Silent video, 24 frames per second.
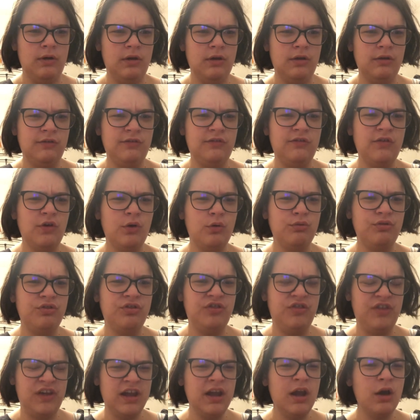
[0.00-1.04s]
so
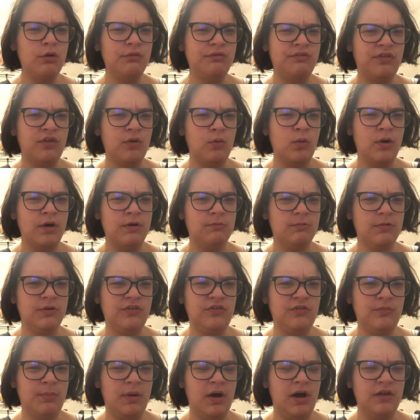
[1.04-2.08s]
Theo's the one
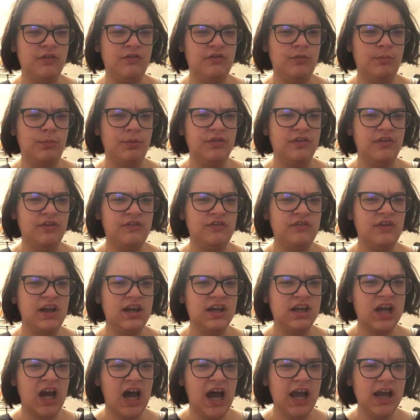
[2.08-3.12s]
responsible. The
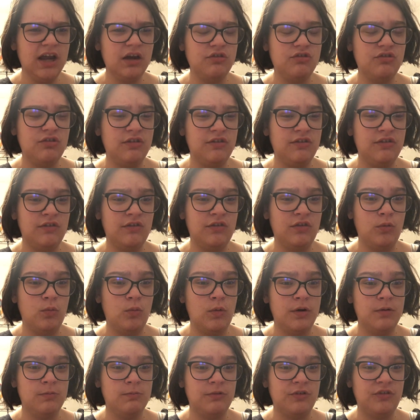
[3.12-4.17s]
psychiatrist is the
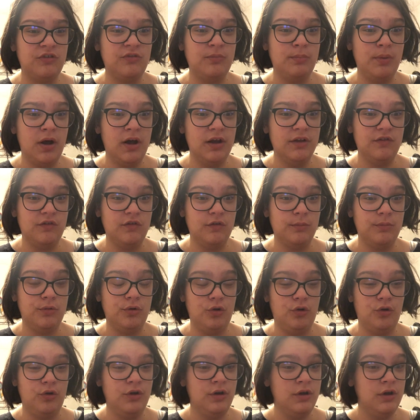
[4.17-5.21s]
one
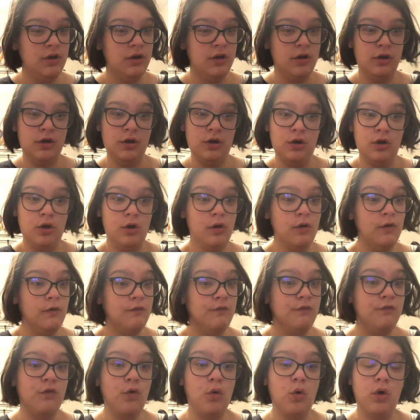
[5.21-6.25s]
responsible
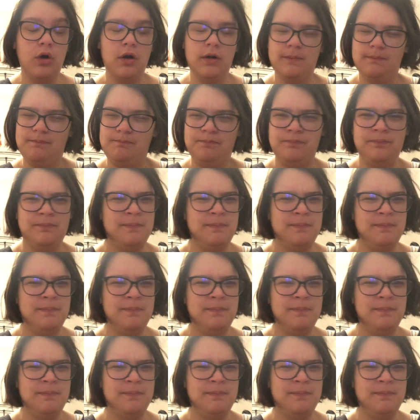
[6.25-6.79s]
for,